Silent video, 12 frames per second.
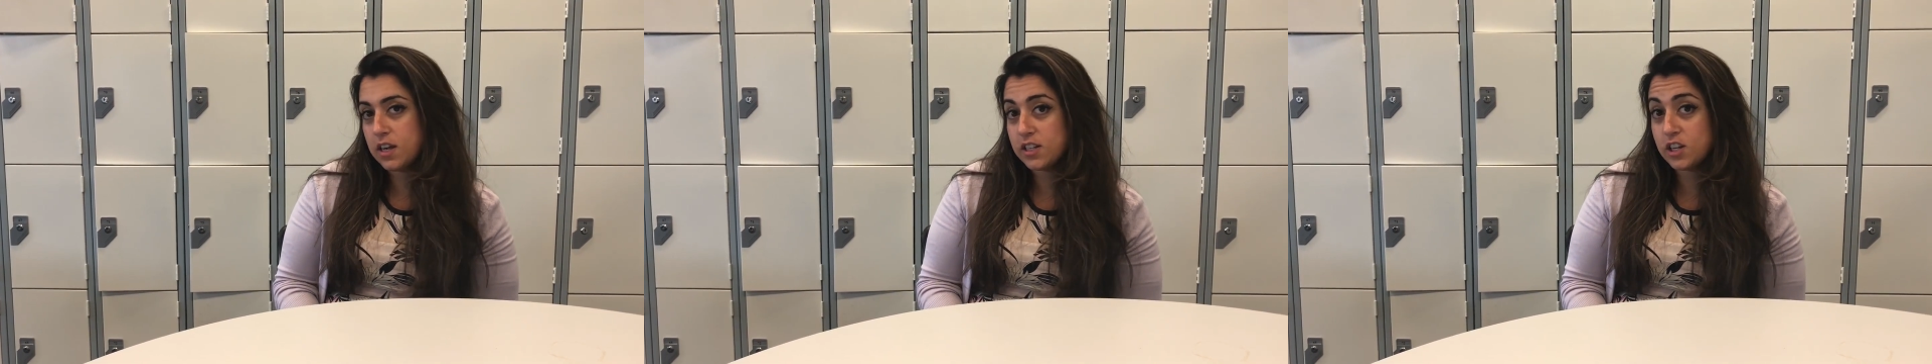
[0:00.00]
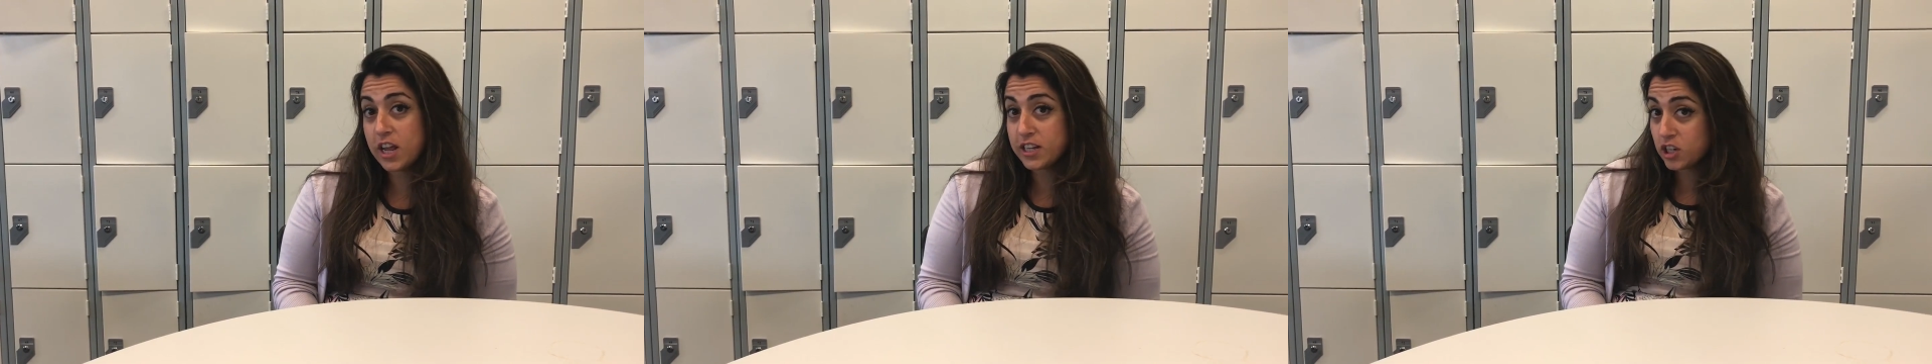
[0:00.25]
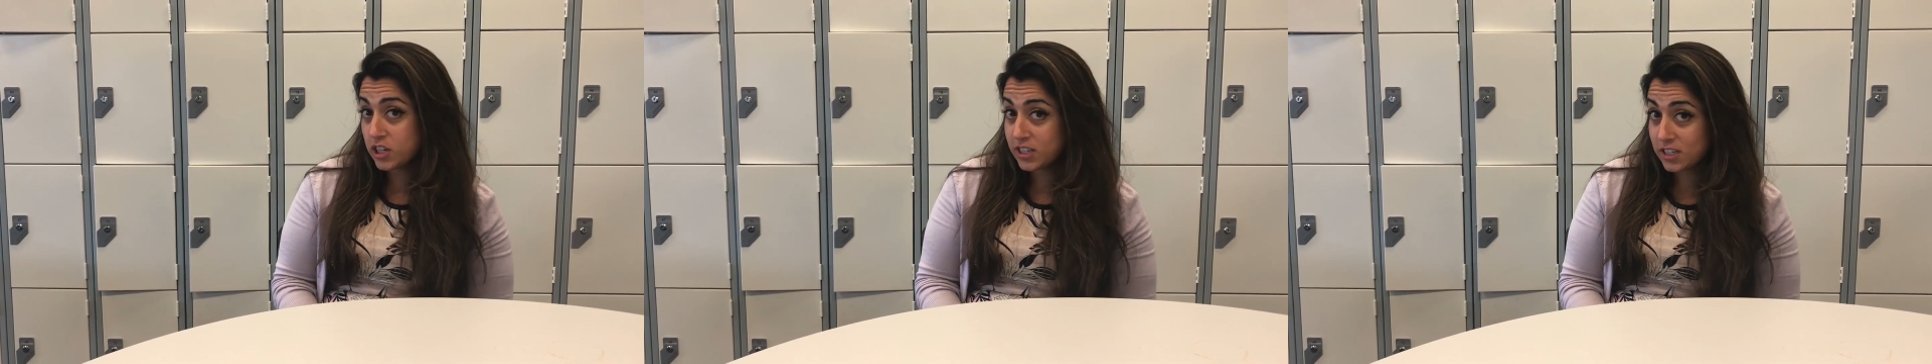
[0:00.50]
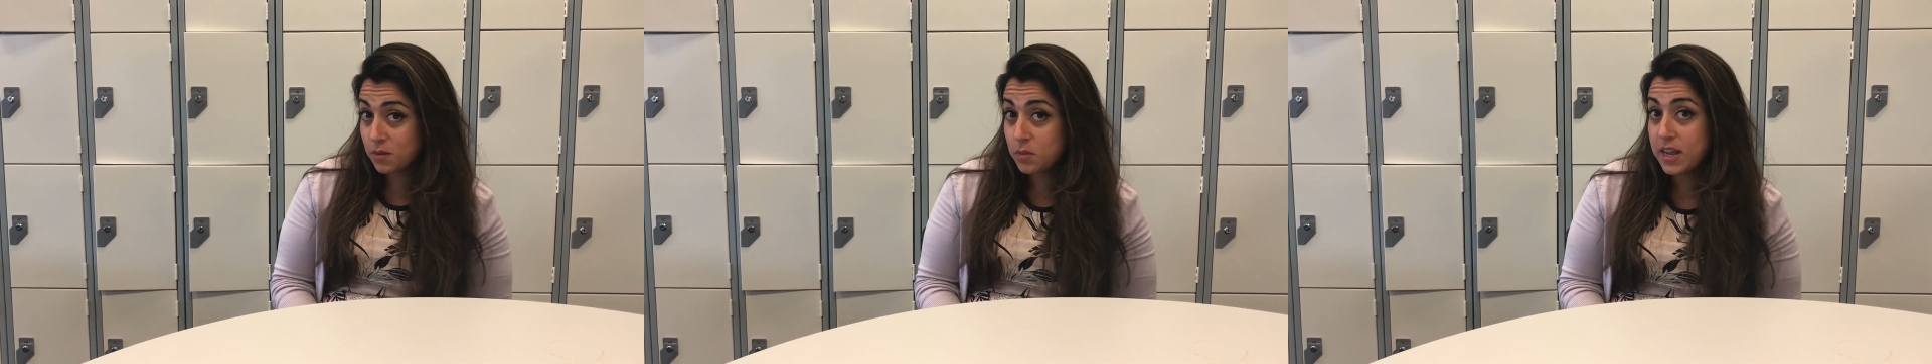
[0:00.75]
intellectually
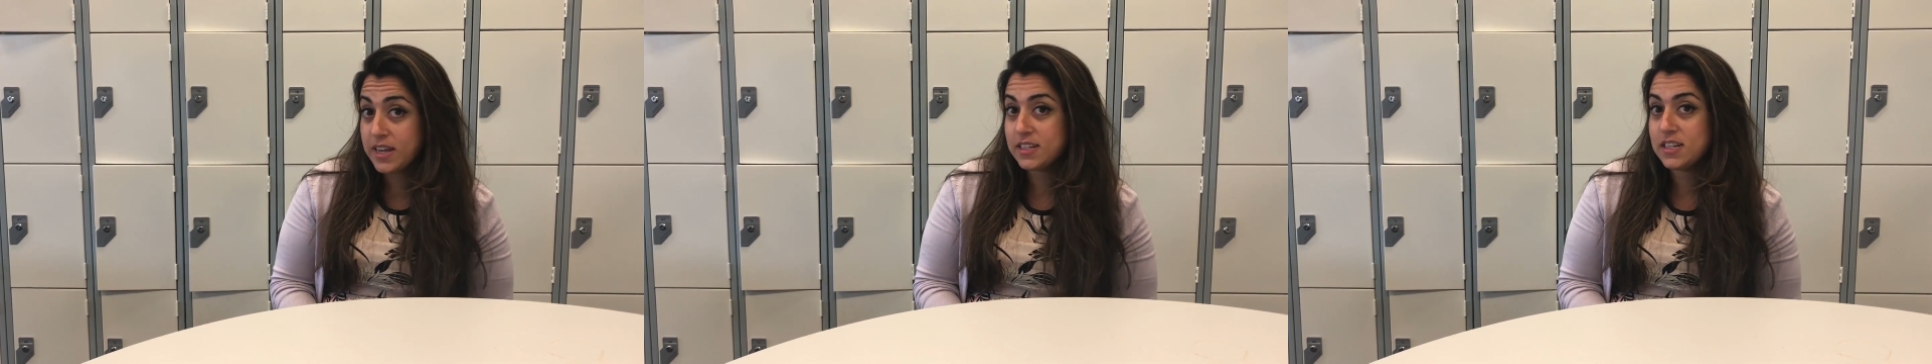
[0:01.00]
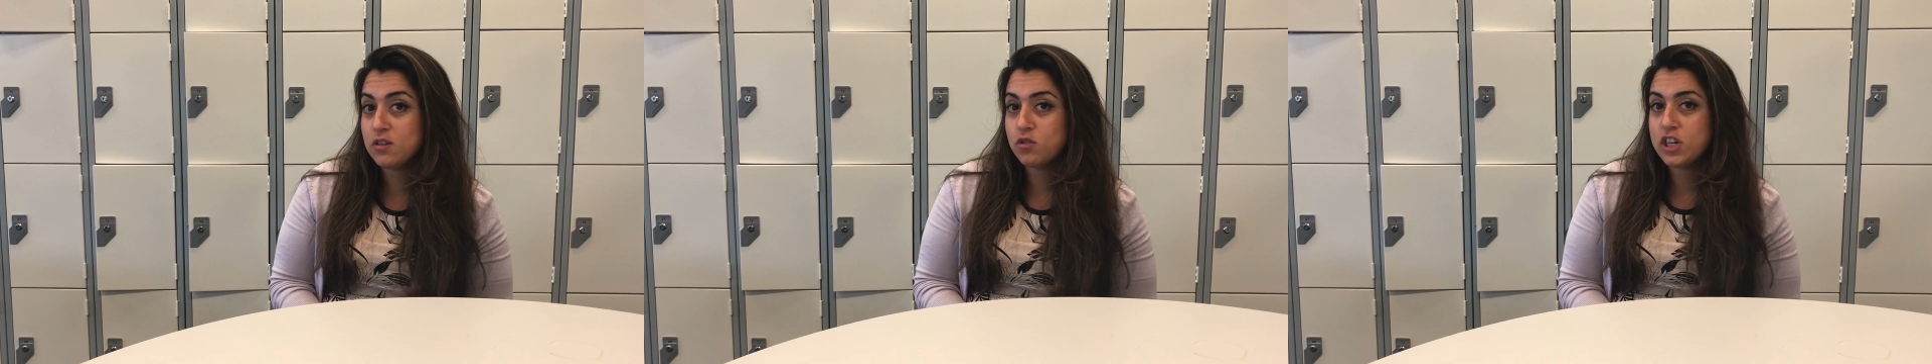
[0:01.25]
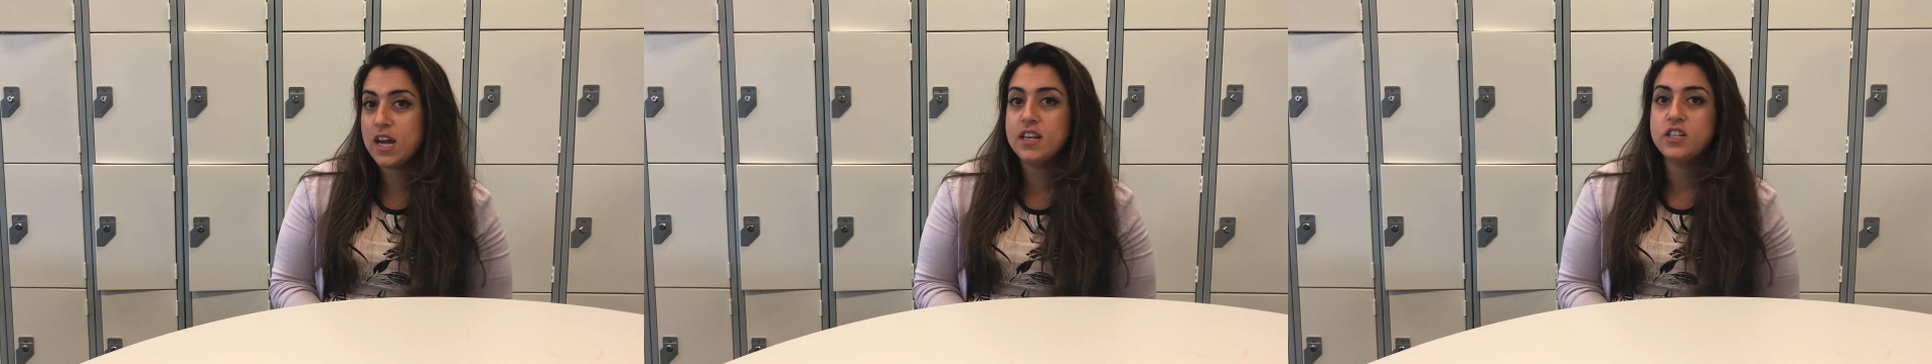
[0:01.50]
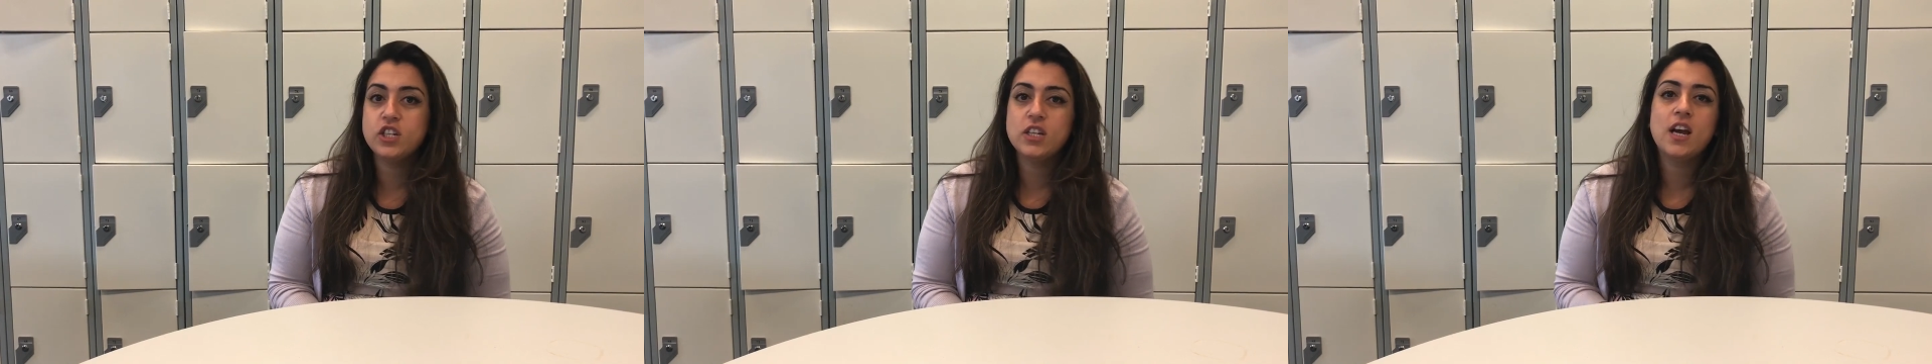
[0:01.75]
stimulating or
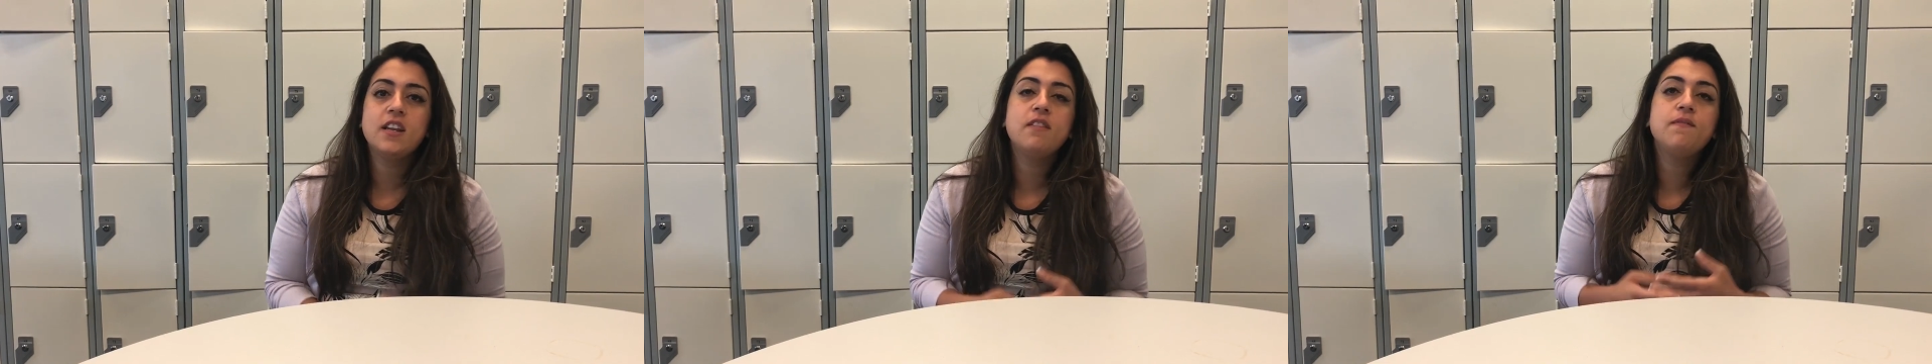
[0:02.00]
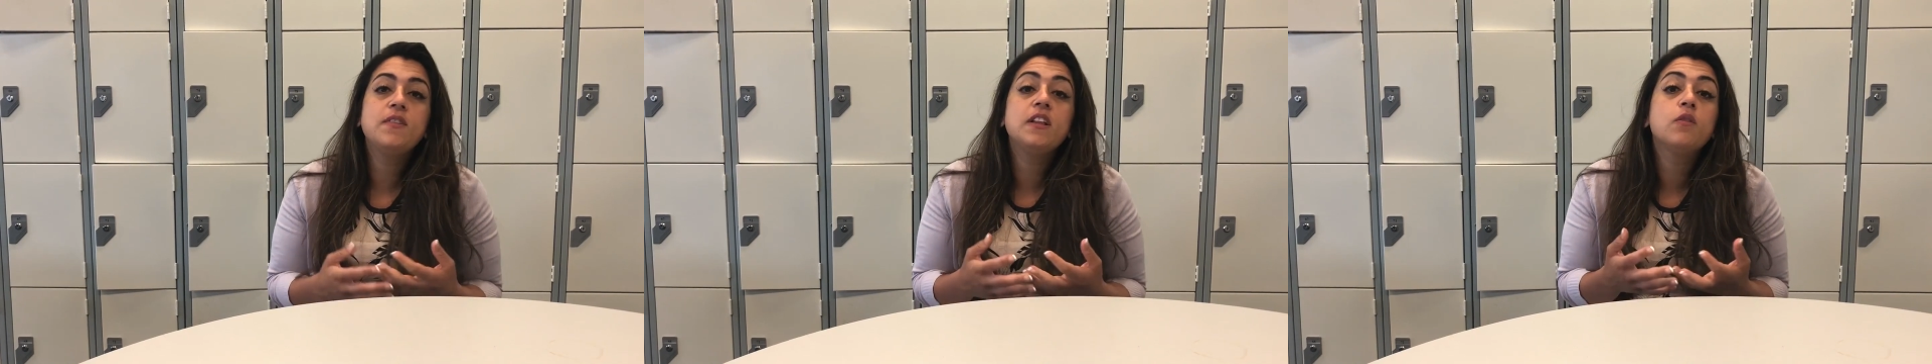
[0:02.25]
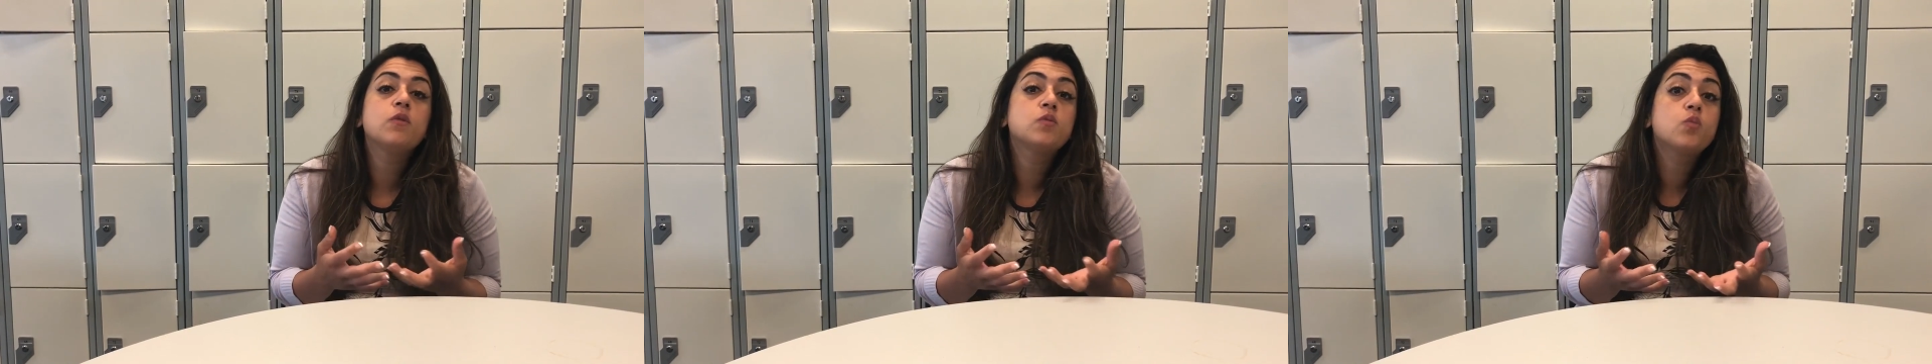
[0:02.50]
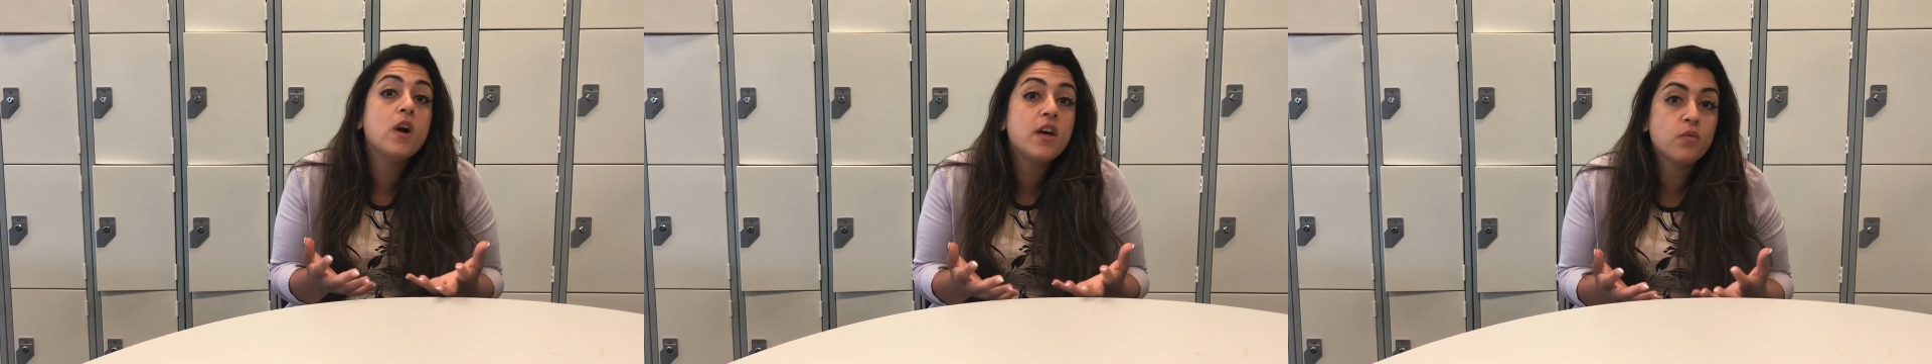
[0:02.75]
challenging. I didn't feel it
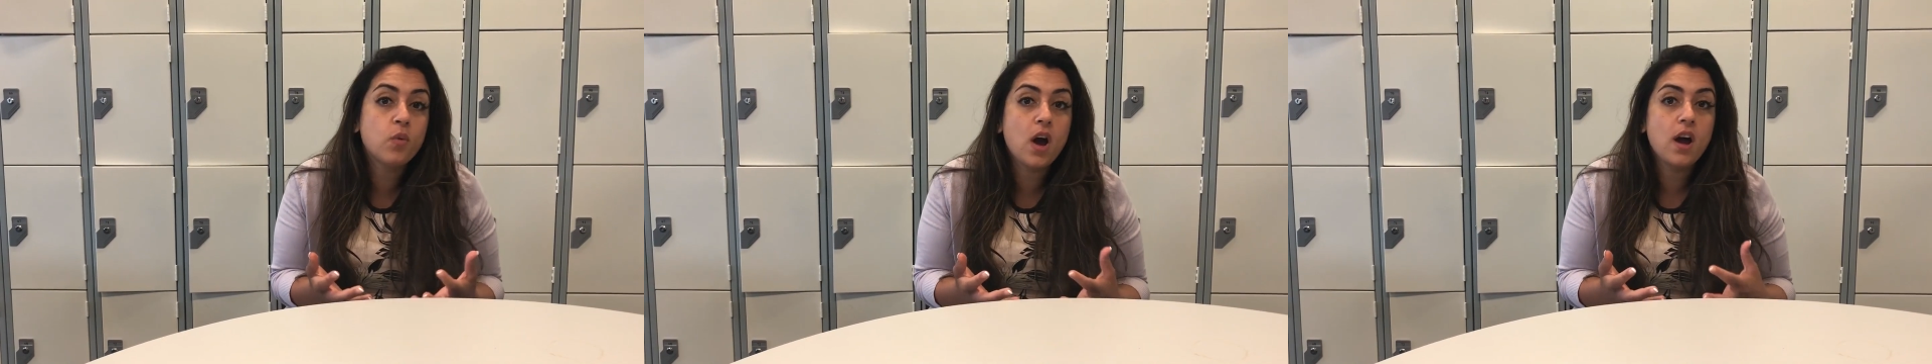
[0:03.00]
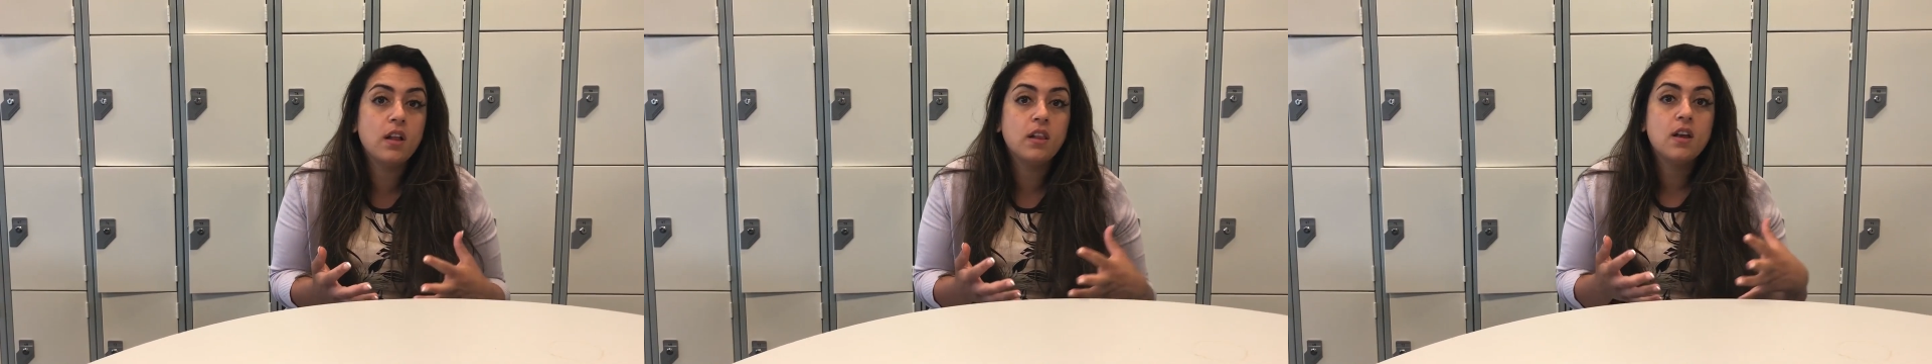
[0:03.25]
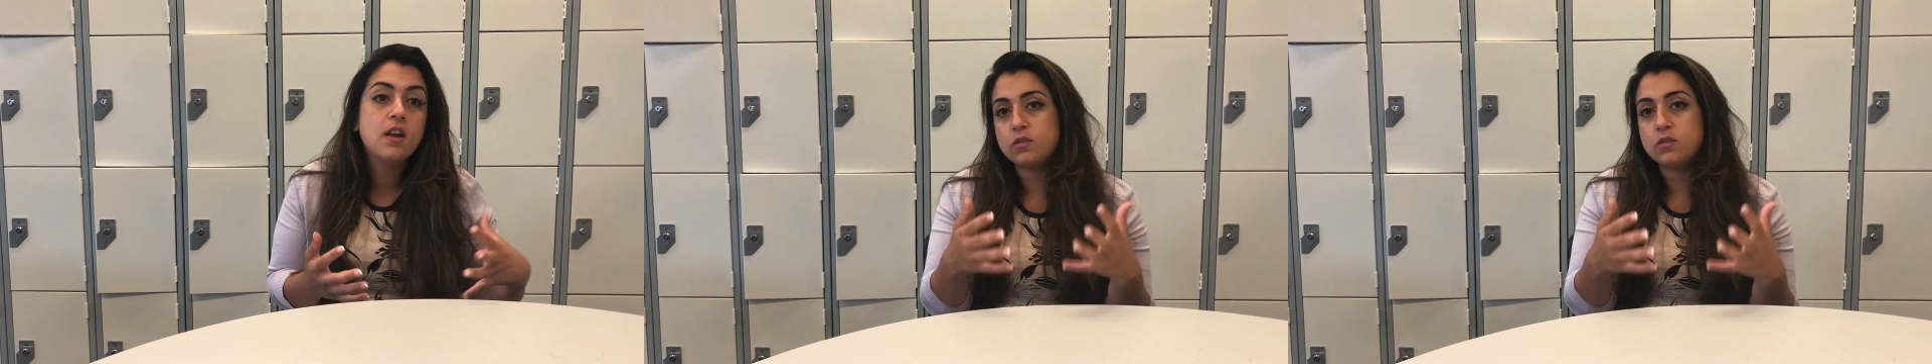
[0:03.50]
was worthwhile.